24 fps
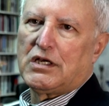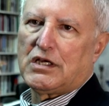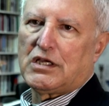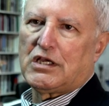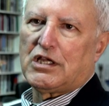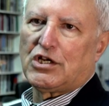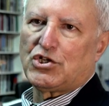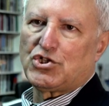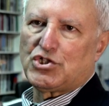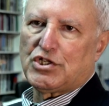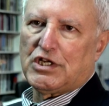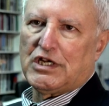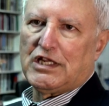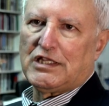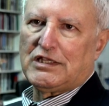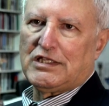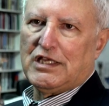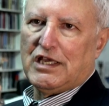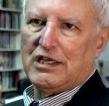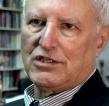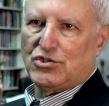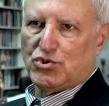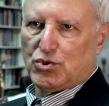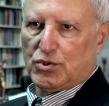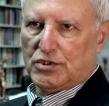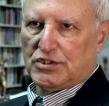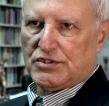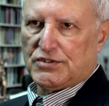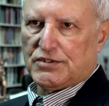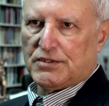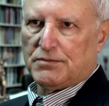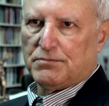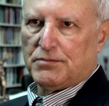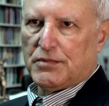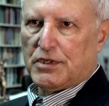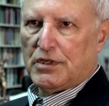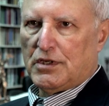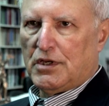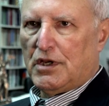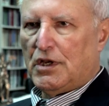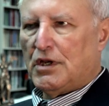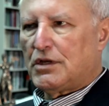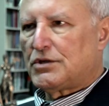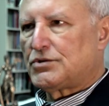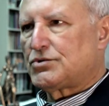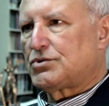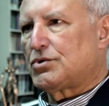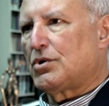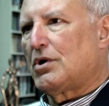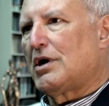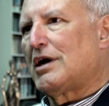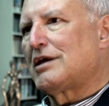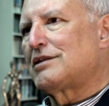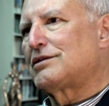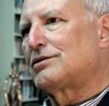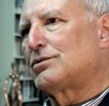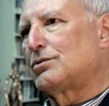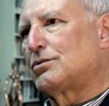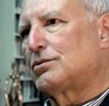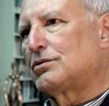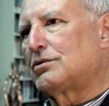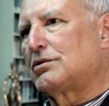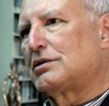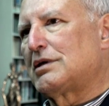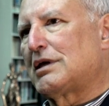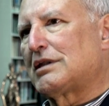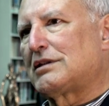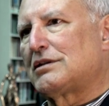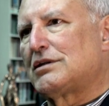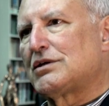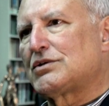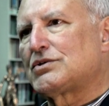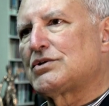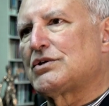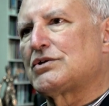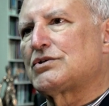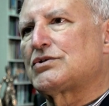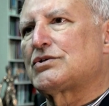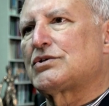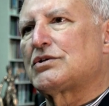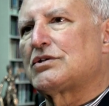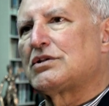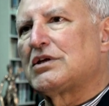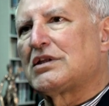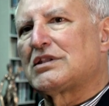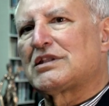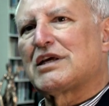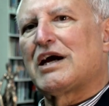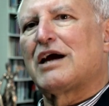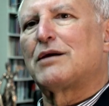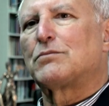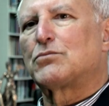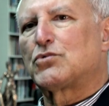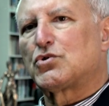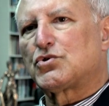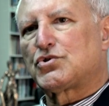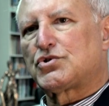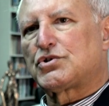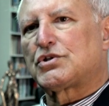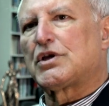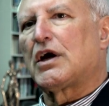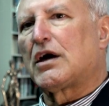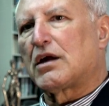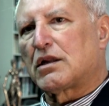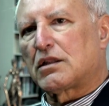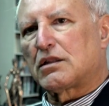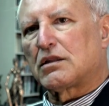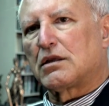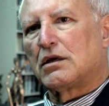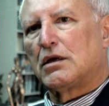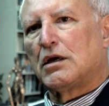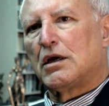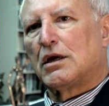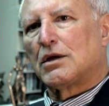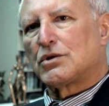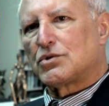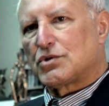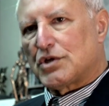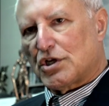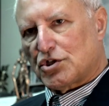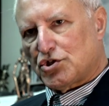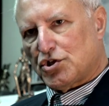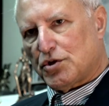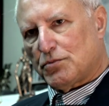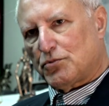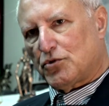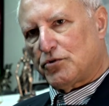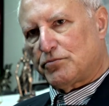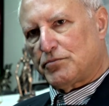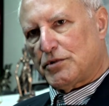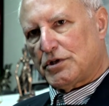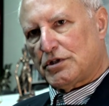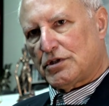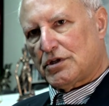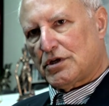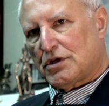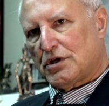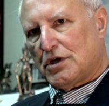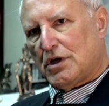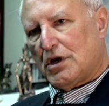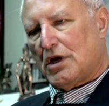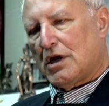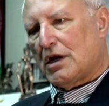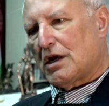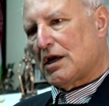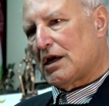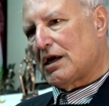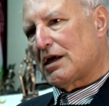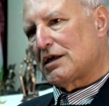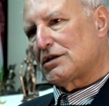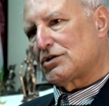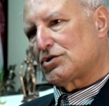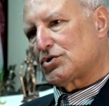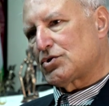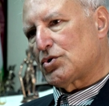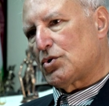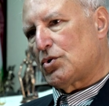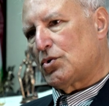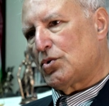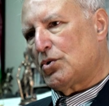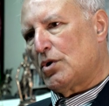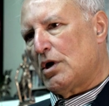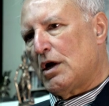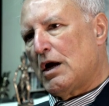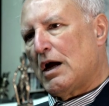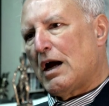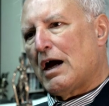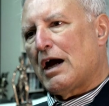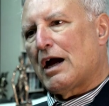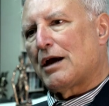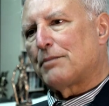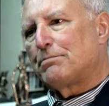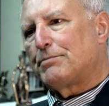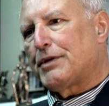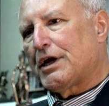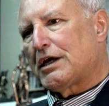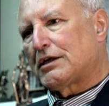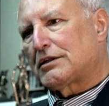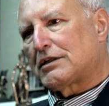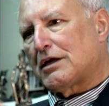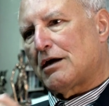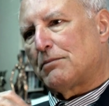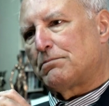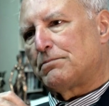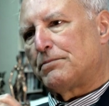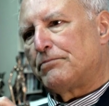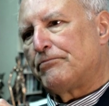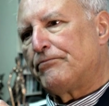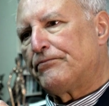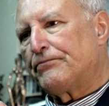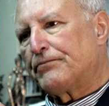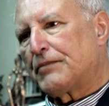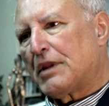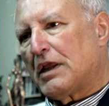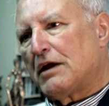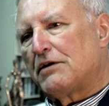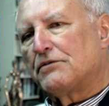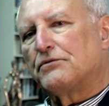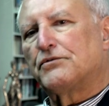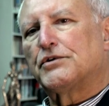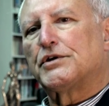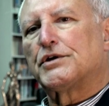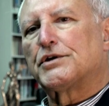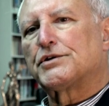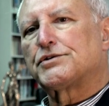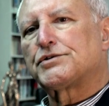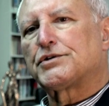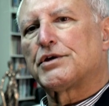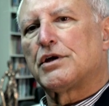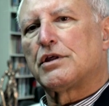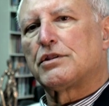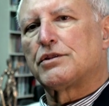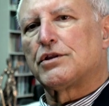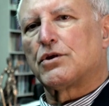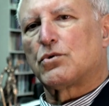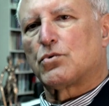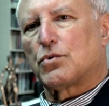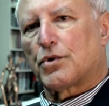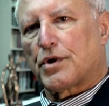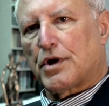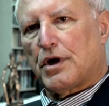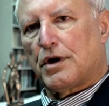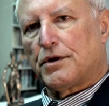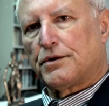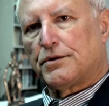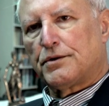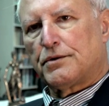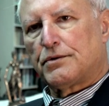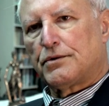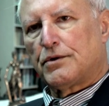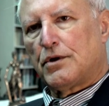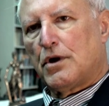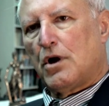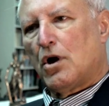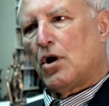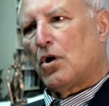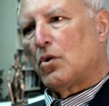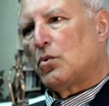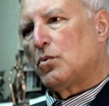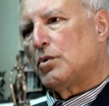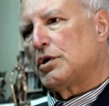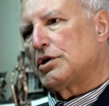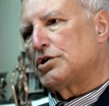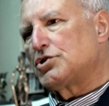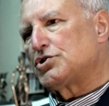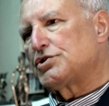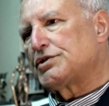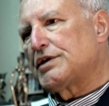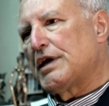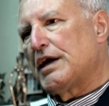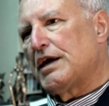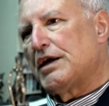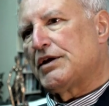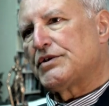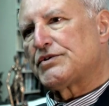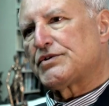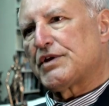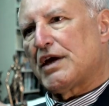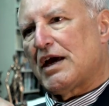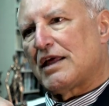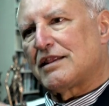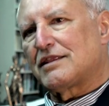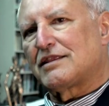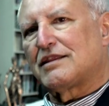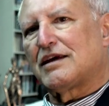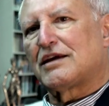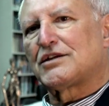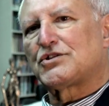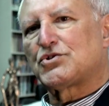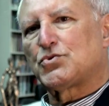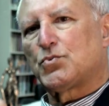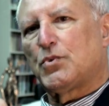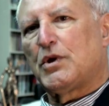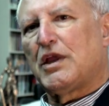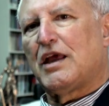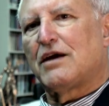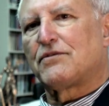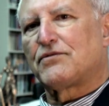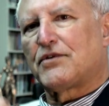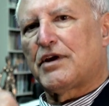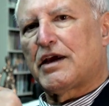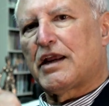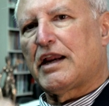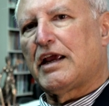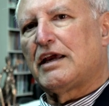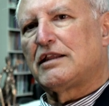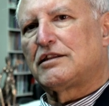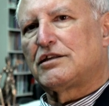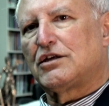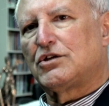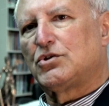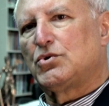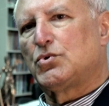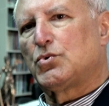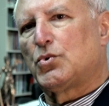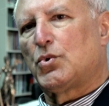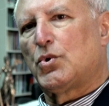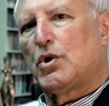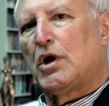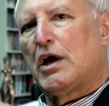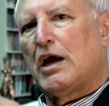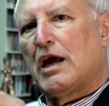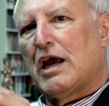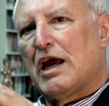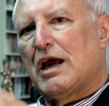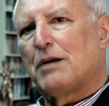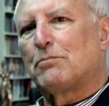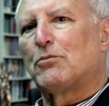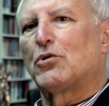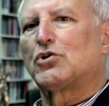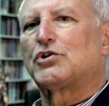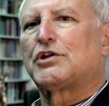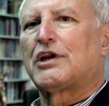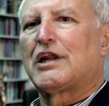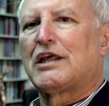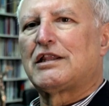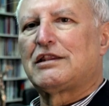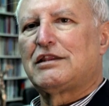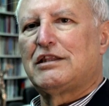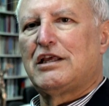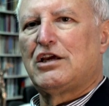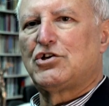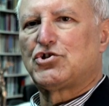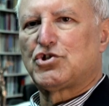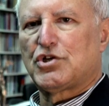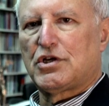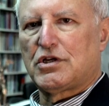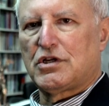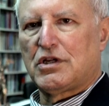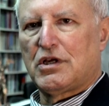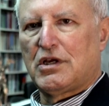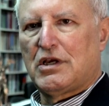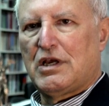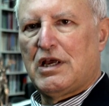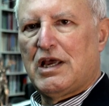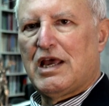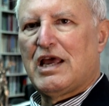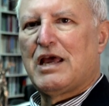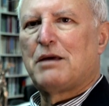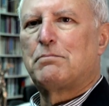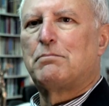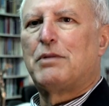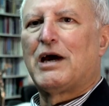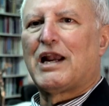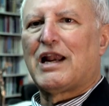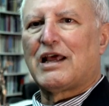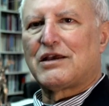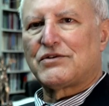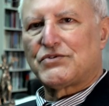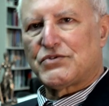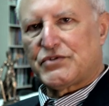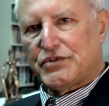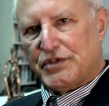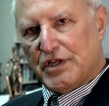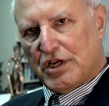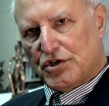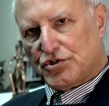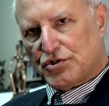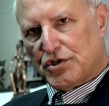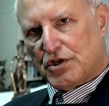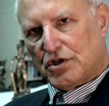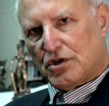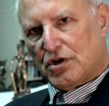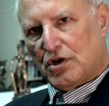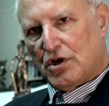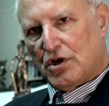Christianity and Judaism. So I thought that this is the time to start such a movement. And so I picked up a verse in the Quran which says, "And thus we have created you a moderate nation, a balanced nation."